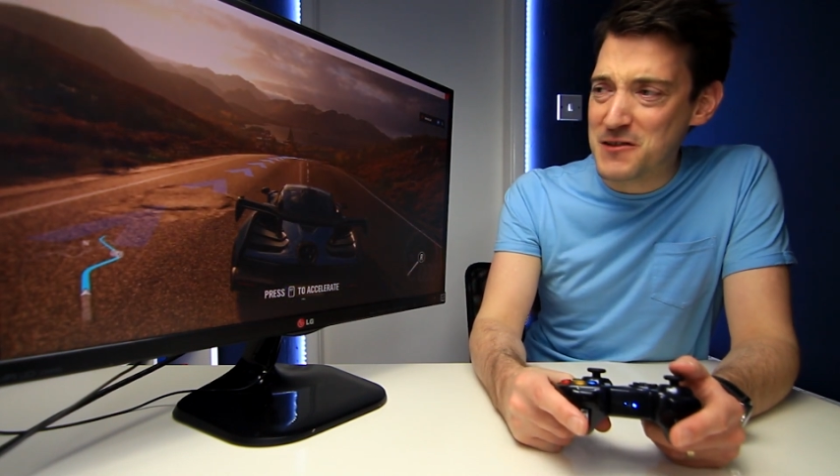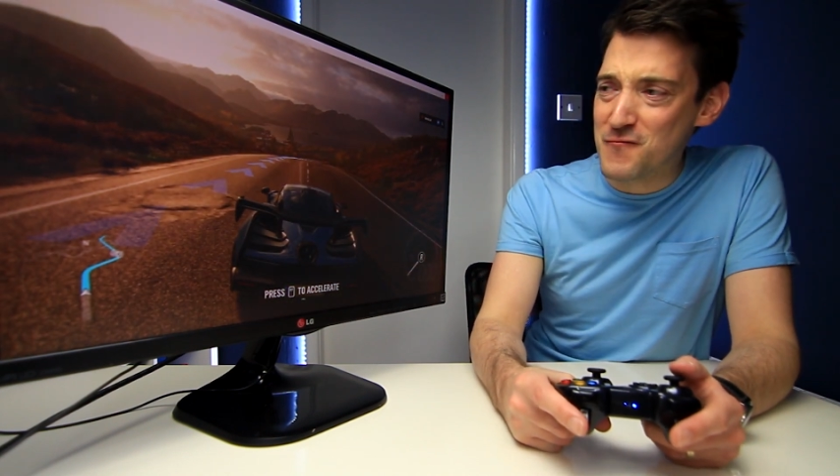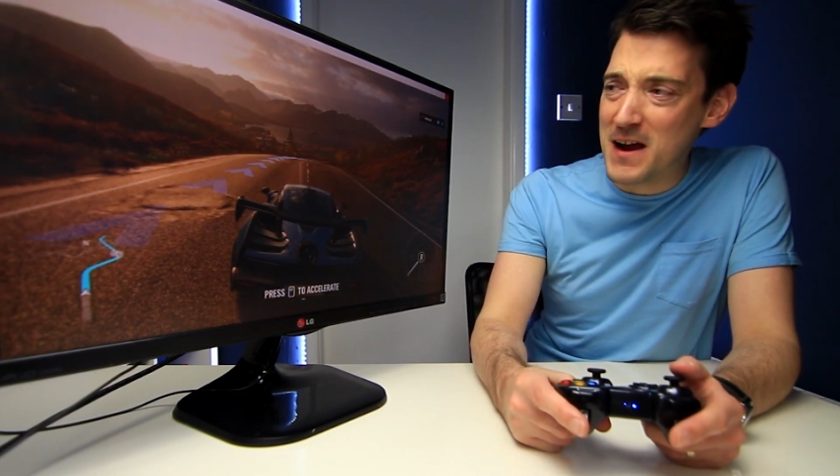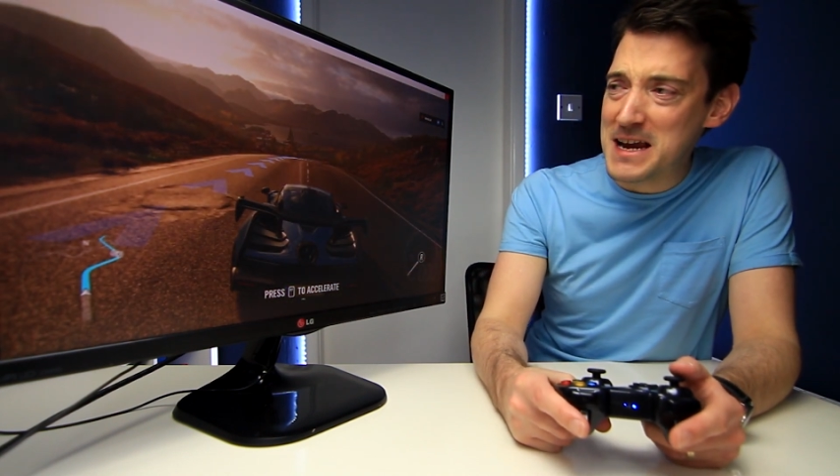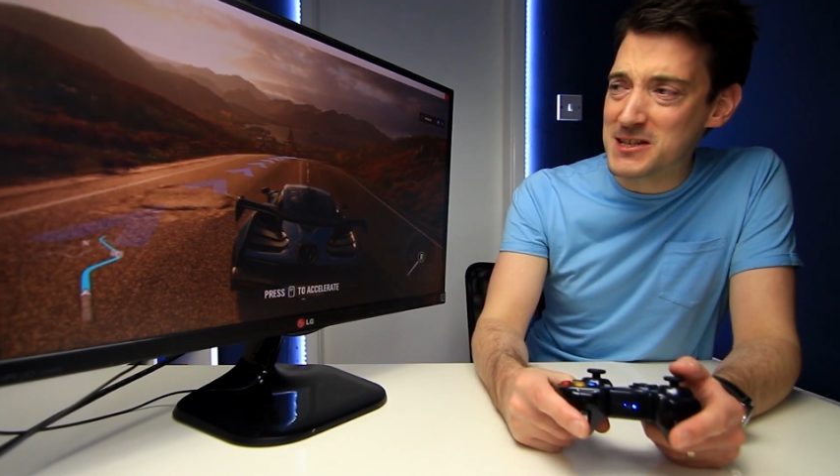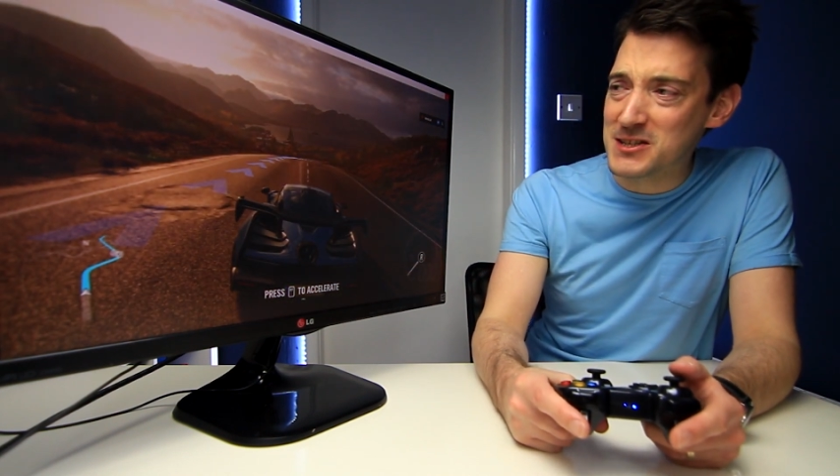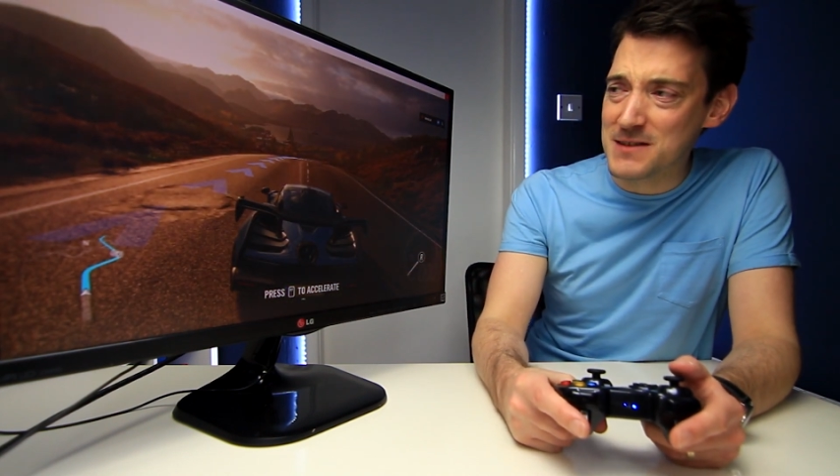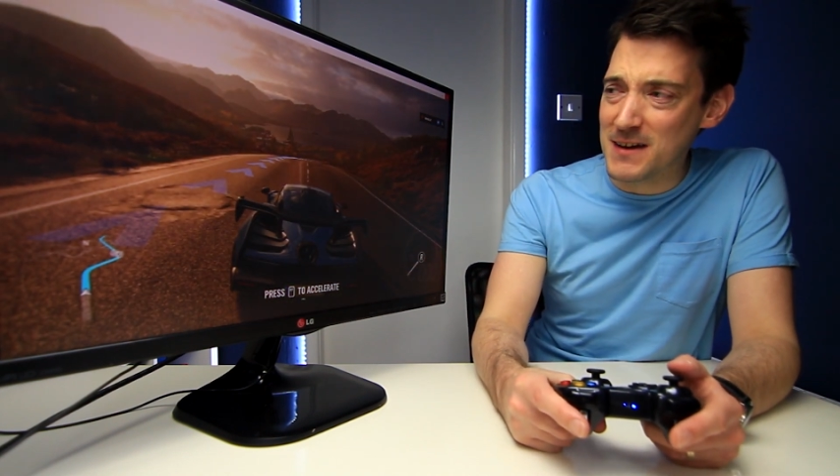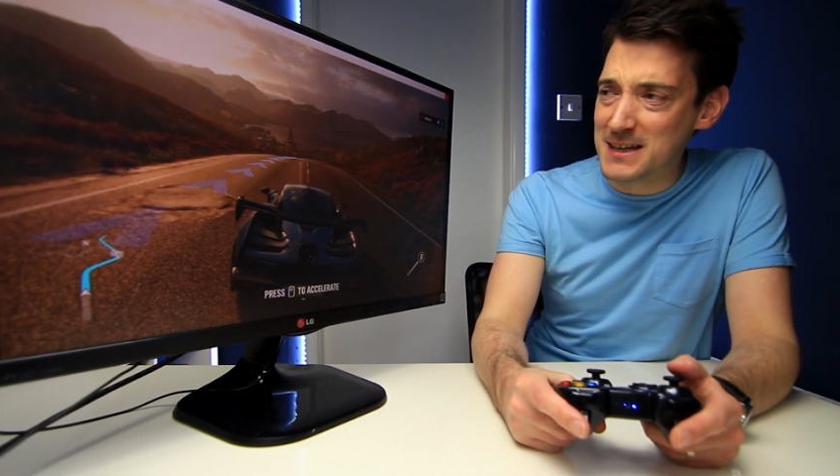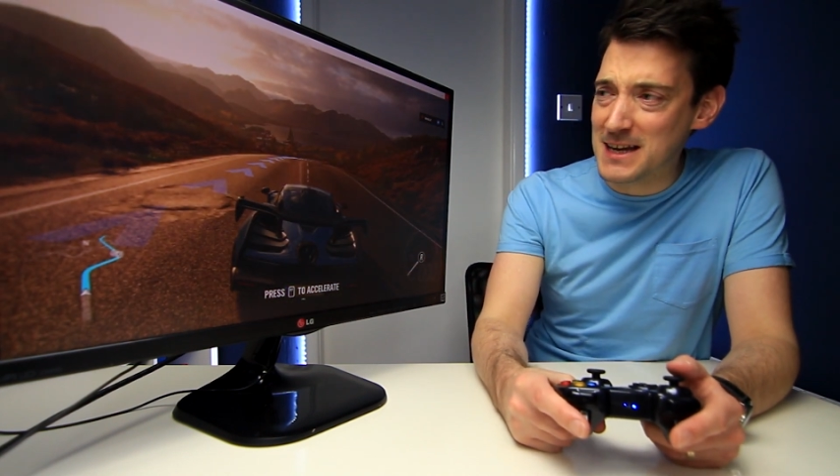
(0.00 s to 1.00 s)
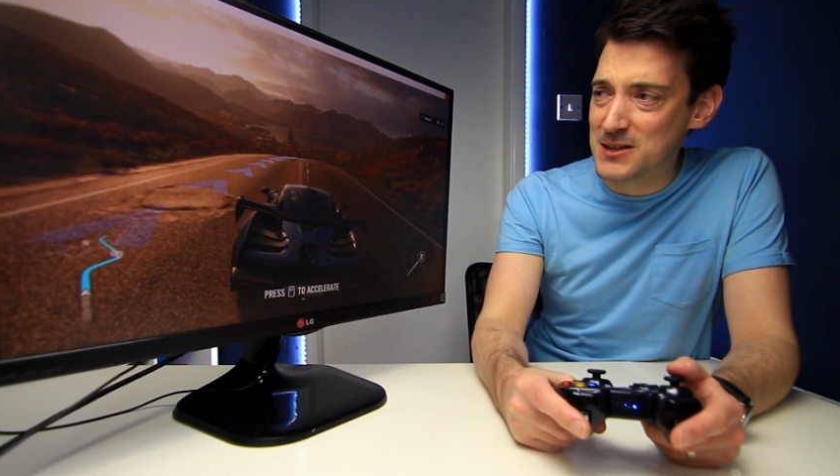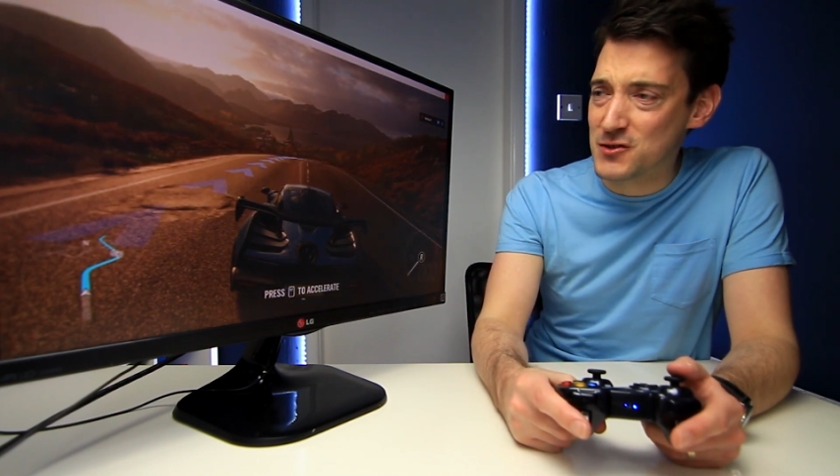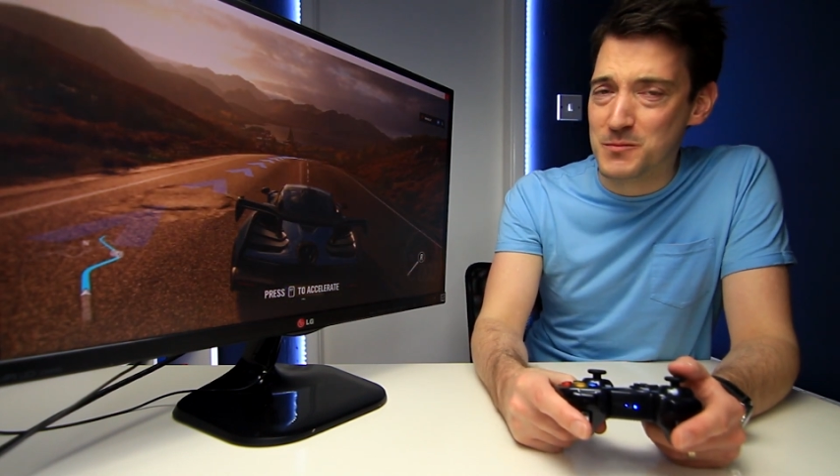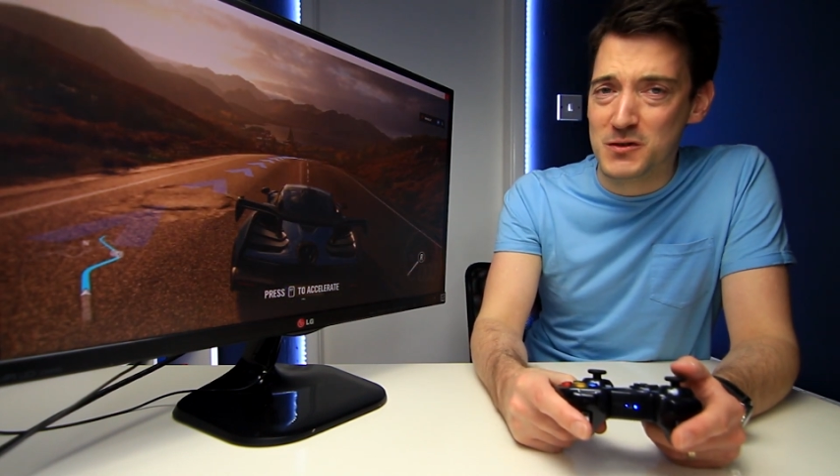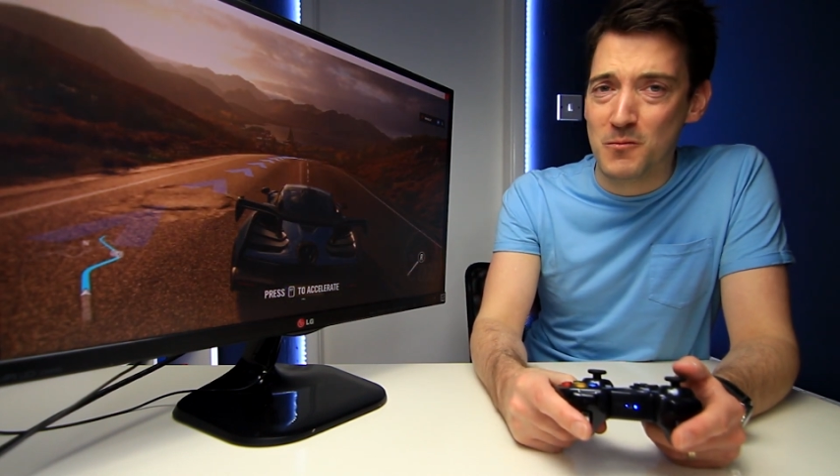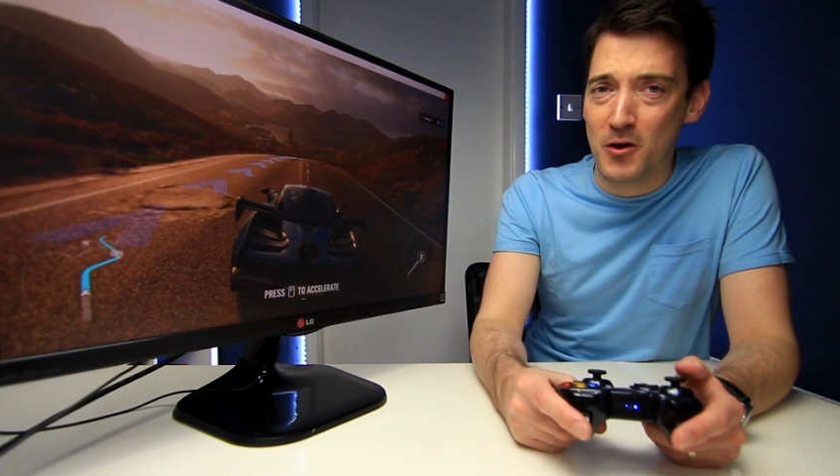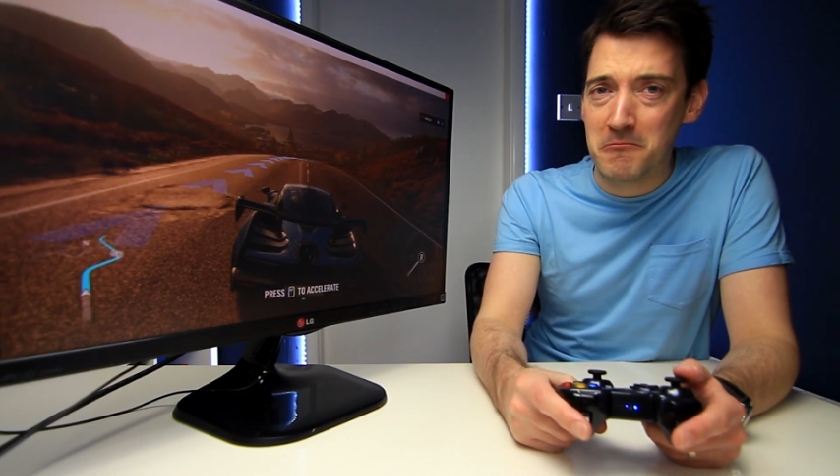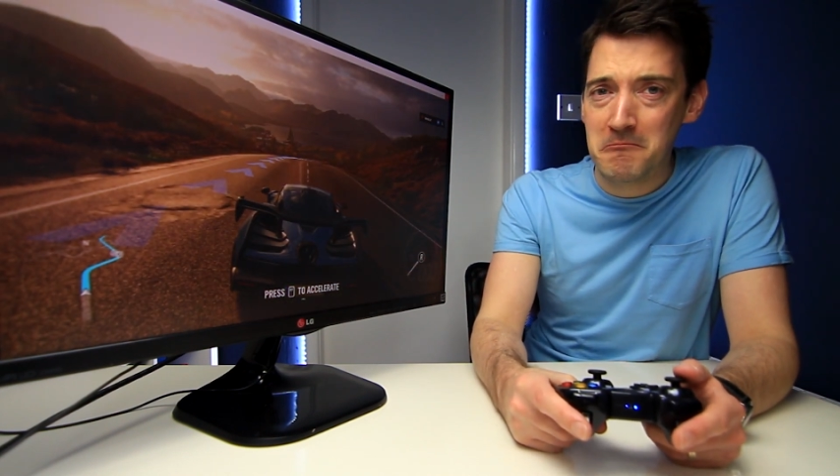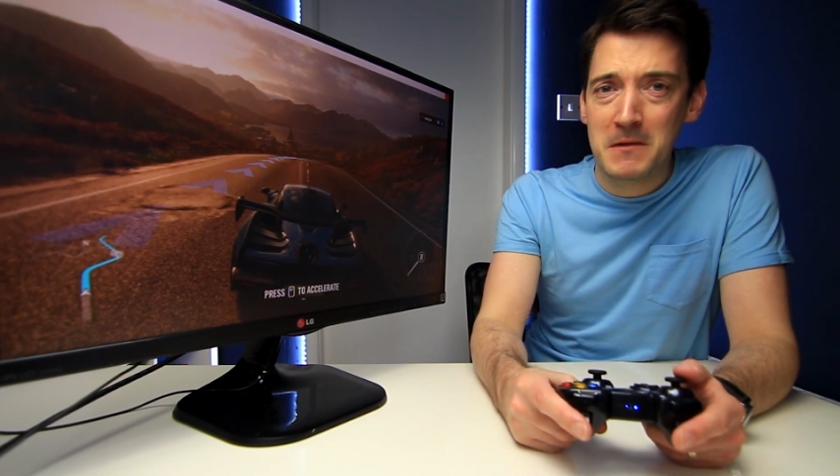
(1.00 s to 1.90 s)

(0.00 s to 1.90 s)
race and see if I can catch up someone